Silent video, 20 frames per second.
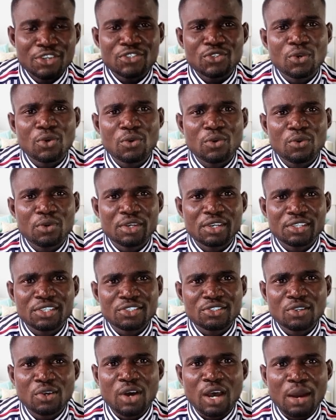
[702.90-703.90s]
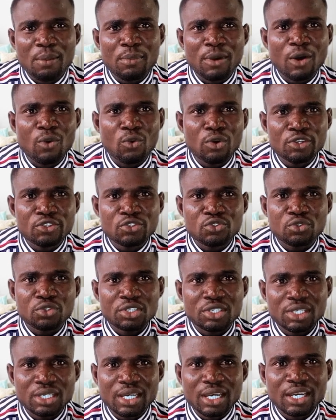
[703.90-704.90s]
So it is not about what you
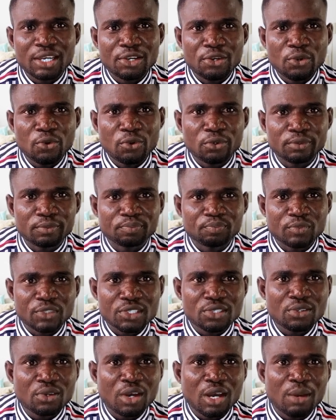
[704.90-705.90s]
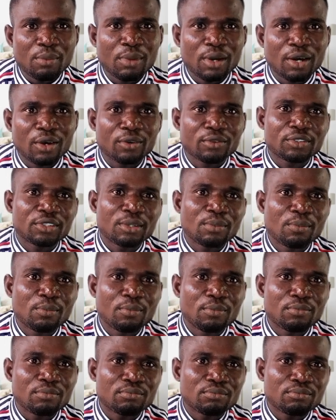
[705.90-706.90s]
hear alone. It's not about the
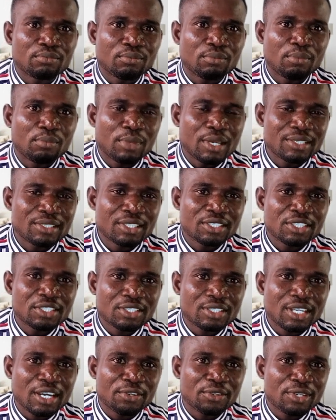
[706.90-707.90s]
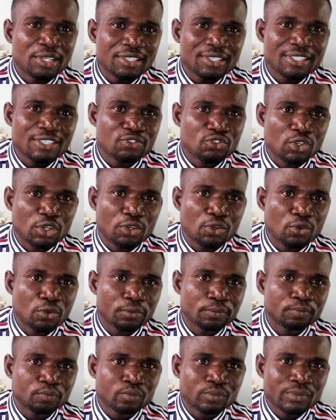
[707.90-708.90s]
messages that you listen to
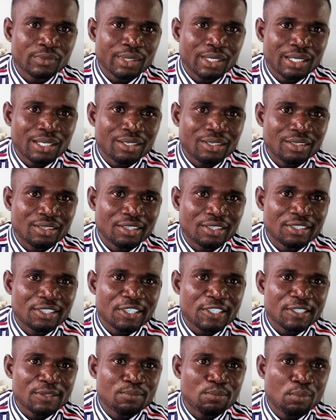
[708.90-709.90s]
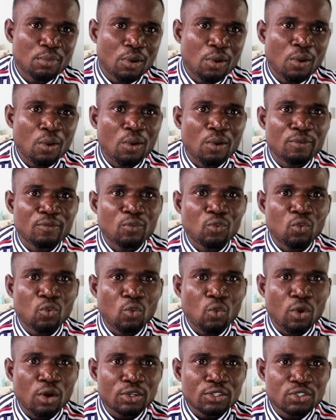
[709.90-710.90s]
alone. It is more of
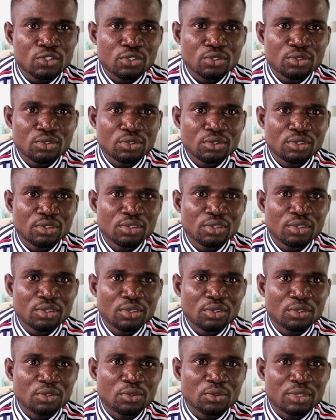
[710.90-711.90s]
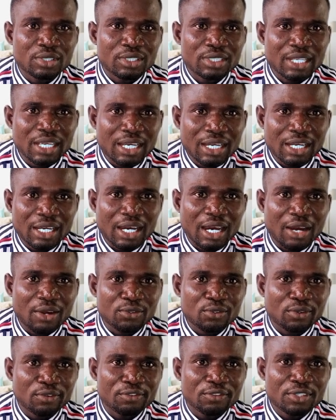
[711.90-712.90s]
what you take
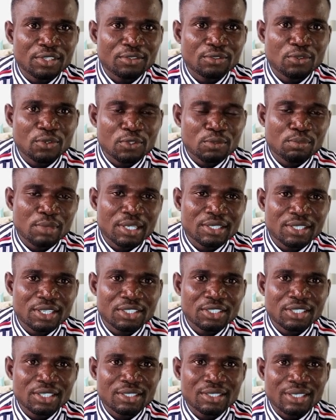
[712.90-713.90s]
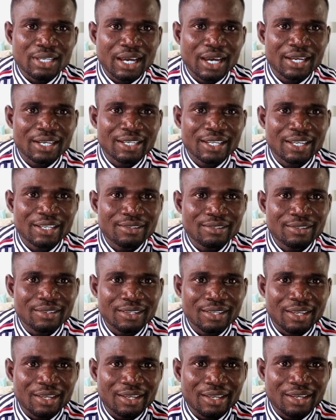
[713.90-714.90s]
out of th those messages and then
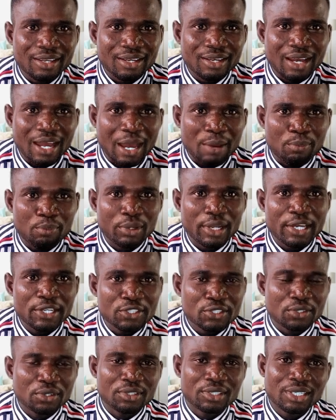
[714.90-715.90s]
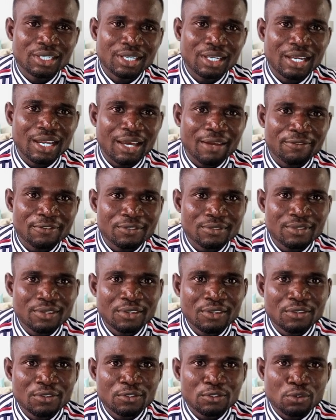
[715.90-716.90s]
apply to your daily lives
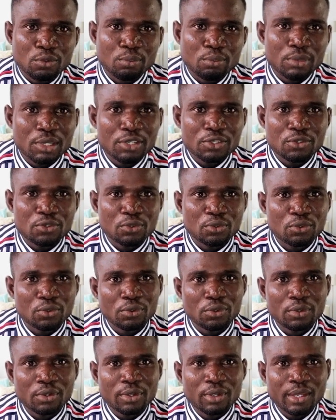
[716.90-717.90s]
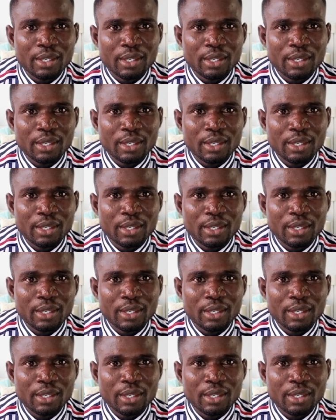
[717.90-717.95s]
to make you